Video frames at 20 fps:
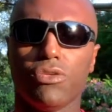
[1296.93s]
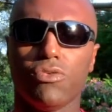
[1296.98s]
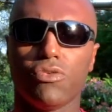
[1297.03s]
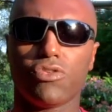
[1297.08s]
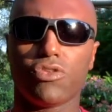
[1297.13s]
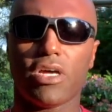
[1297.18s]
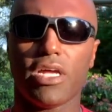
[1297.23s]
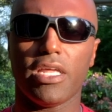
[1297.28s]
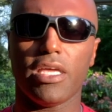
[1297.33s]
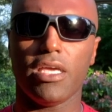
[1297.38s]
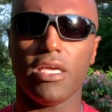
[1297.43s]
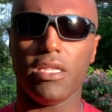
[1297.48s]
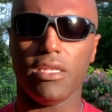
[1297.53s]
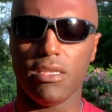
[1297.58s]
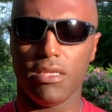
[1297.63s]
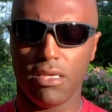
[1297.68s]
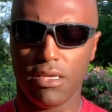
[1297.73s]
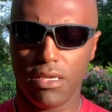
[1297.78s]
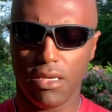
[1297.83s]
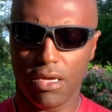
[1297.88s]
We'll try to hit
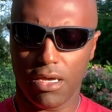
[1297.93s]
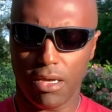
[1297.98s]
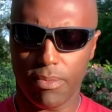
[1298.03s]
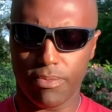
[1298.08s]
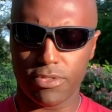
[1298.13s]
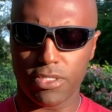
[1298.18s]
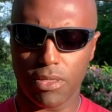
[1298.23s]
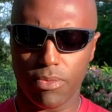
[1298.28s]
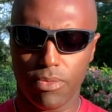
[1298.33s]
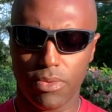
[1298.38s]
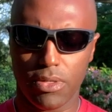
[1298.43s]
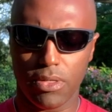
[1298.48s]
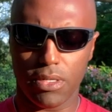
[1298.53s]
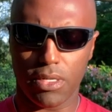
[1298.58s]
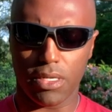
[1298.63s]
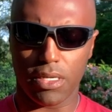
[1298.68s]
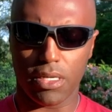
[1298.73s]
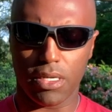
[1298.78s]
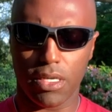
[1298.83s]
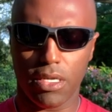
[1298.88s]
up someone
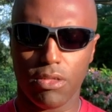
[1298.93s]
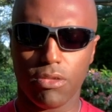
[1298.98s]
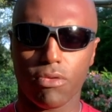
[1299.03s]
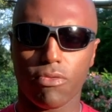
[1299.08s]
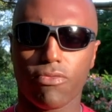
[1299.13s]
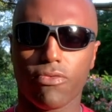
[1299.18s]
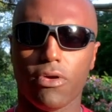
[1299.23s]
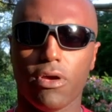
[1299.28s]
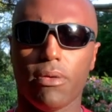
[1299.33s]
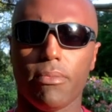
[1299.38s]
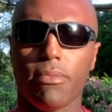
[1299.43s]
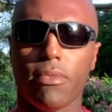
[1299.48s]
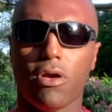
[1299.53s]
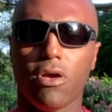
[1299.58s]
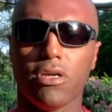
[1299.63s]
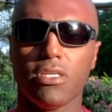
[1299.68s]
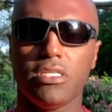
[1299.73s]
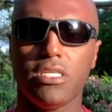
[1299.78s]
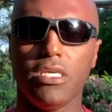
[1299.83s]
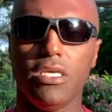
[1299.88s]
either from
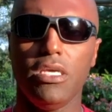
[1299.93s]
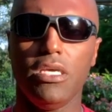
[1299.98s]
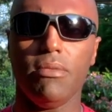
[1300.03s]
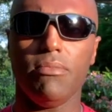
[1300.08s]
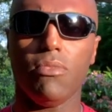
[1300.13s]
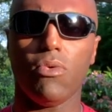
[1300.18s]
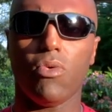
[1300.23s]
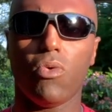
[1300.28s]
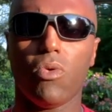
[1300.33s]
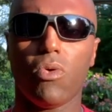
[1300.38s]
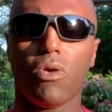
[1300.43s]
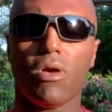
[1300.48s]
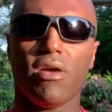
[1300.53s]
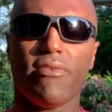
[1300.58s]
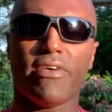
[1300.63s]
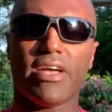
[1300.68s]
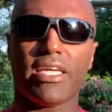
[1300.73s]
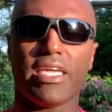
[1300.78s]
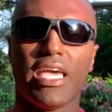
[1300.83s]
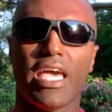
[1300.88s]
our team or
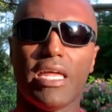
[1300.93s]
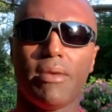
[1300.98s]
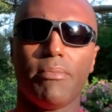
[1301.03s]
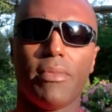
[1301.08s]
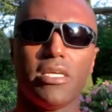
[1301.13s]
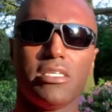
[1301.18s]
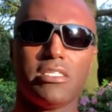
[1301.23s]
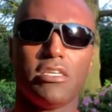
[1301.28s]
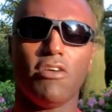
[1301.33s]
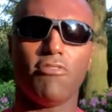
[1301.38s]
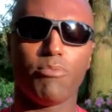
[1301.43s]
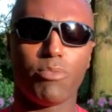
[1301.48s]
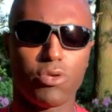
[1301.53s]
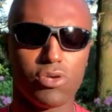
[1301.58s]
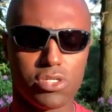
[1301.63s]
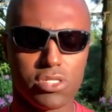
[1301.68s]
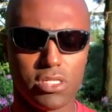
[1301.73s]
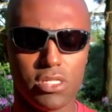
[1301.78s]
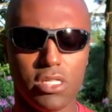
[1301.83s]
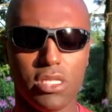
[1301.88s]
if I can myself
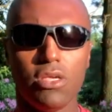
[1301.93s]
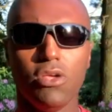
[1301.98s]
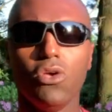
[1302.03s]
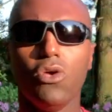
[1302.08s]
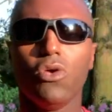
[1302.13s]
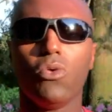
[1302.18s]
personally,